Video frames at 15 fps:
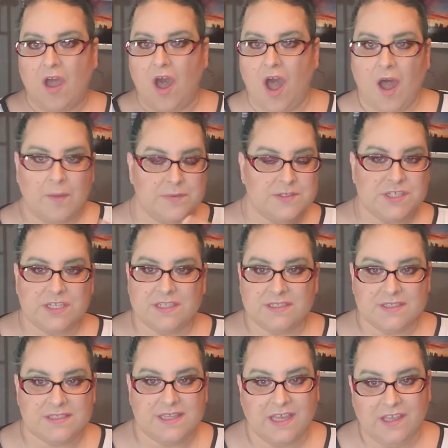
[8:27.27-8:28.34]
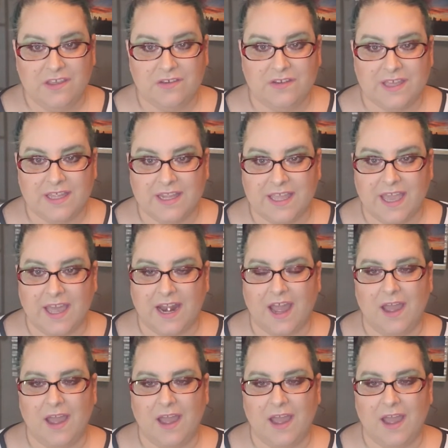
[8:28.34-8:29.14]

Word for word: options that you can get.